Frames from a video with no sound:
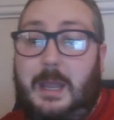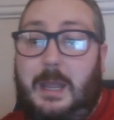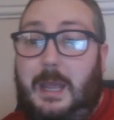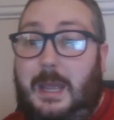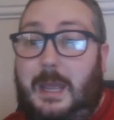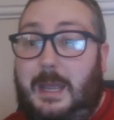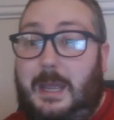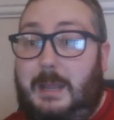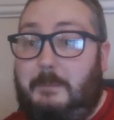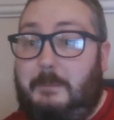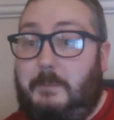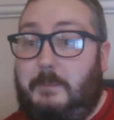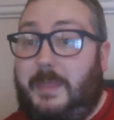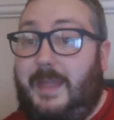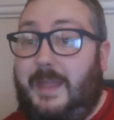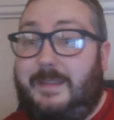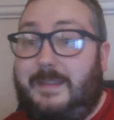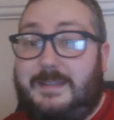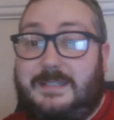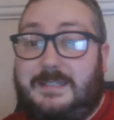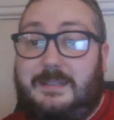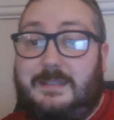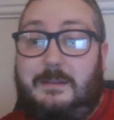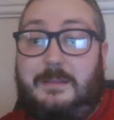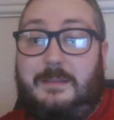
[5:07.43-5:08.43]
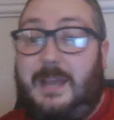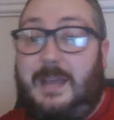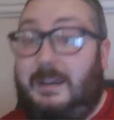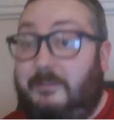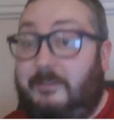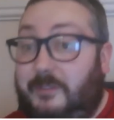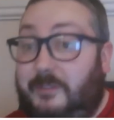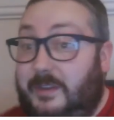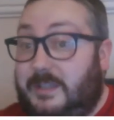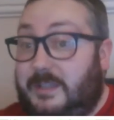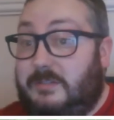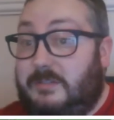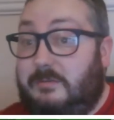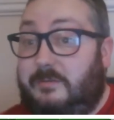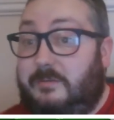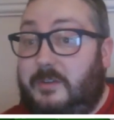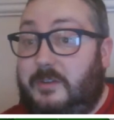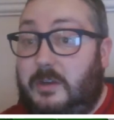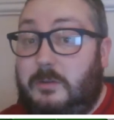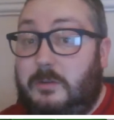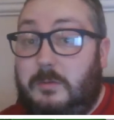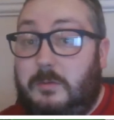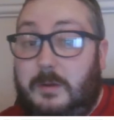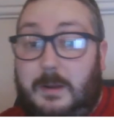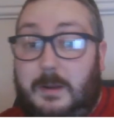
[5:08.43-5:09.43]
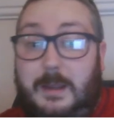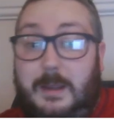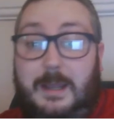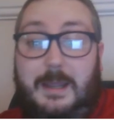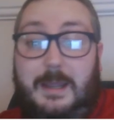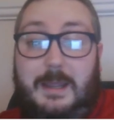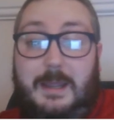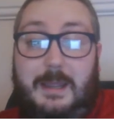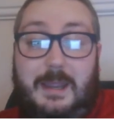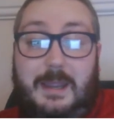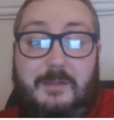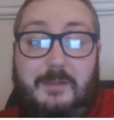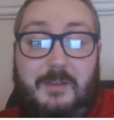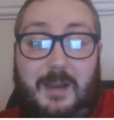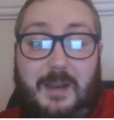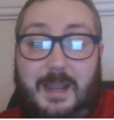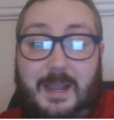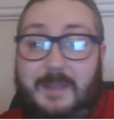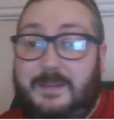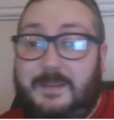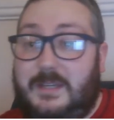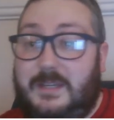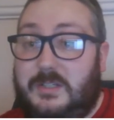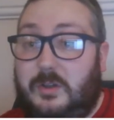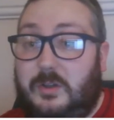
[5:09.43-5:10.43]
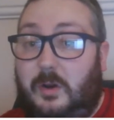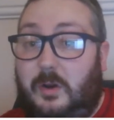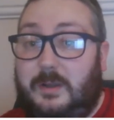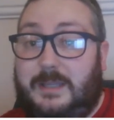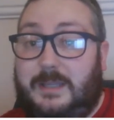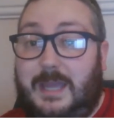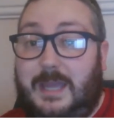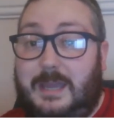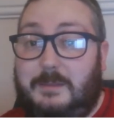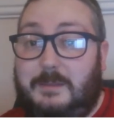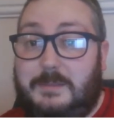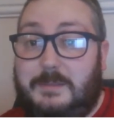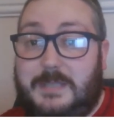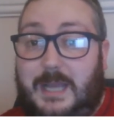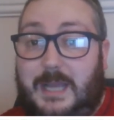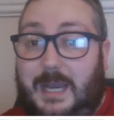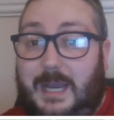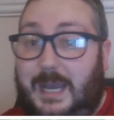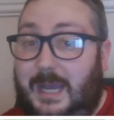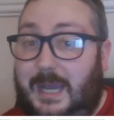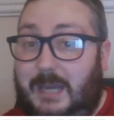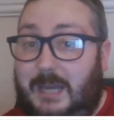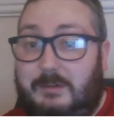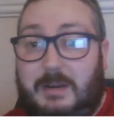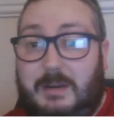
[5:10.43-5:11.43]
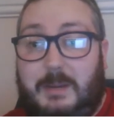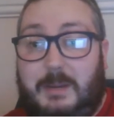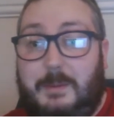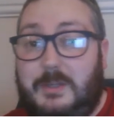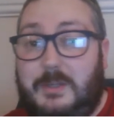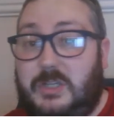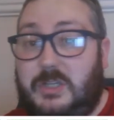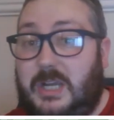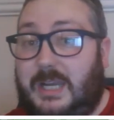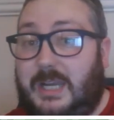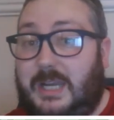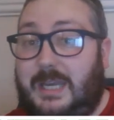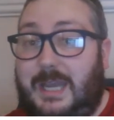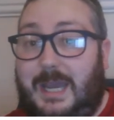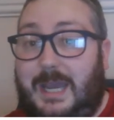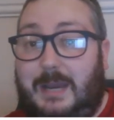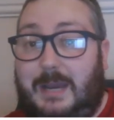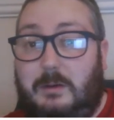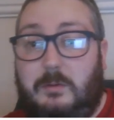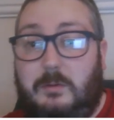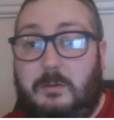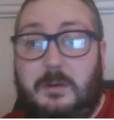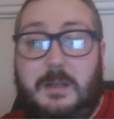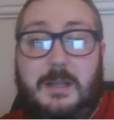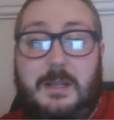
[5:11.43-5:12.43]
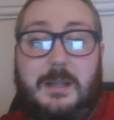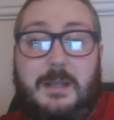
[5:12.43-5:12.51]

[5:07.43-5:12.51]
But that's that for this review. If you like these sort of games, I highly recommend checking it out.